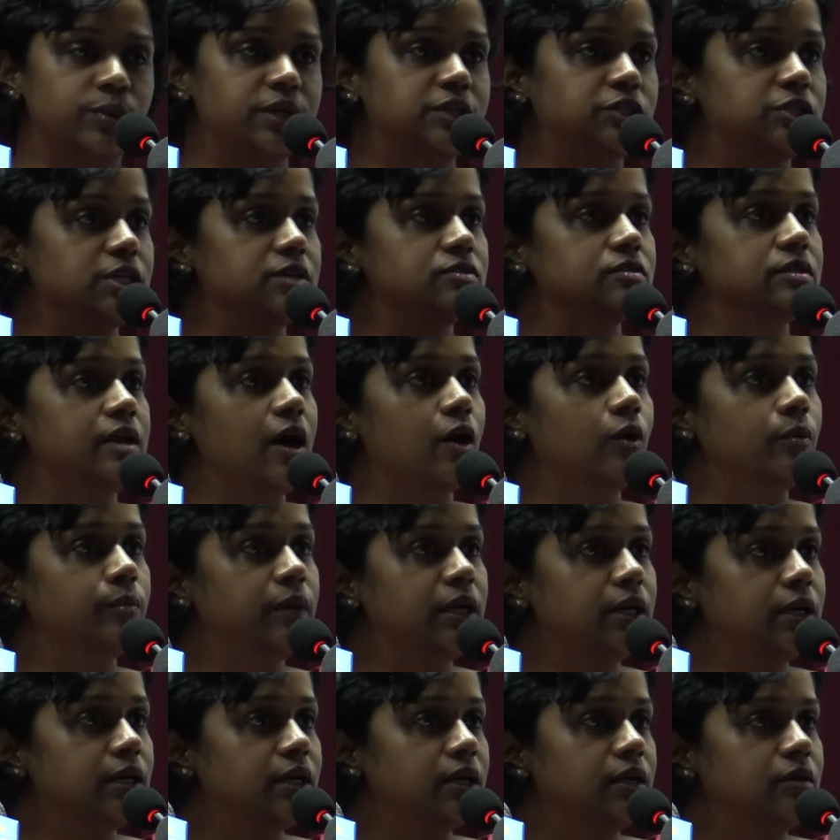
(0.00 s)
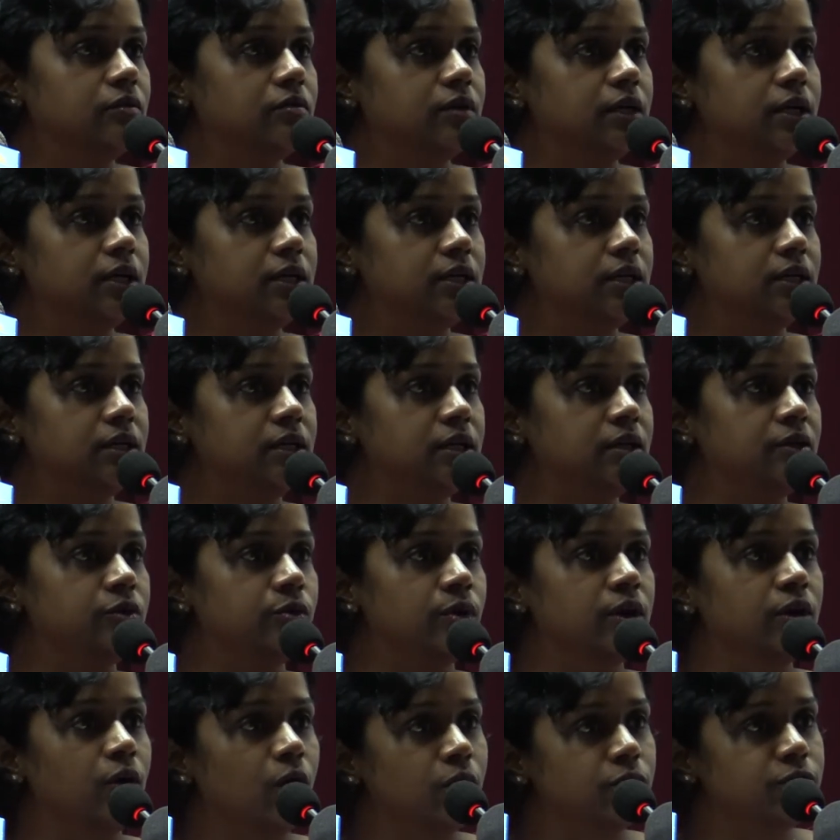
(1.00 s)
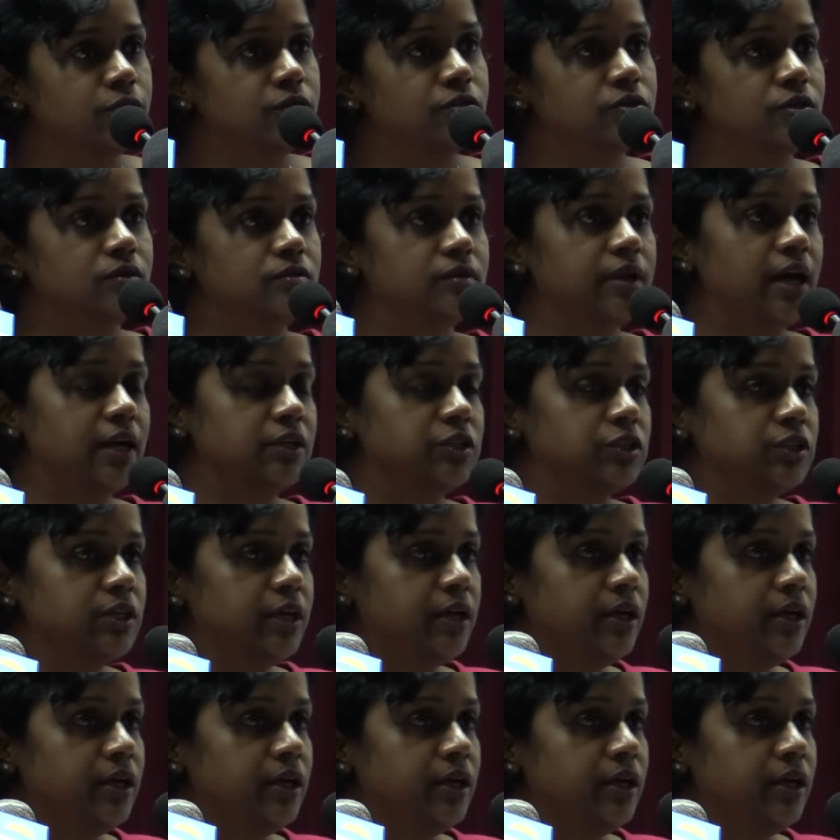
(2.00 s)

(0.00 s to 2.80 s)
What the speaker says: which has now been converted into an Office of National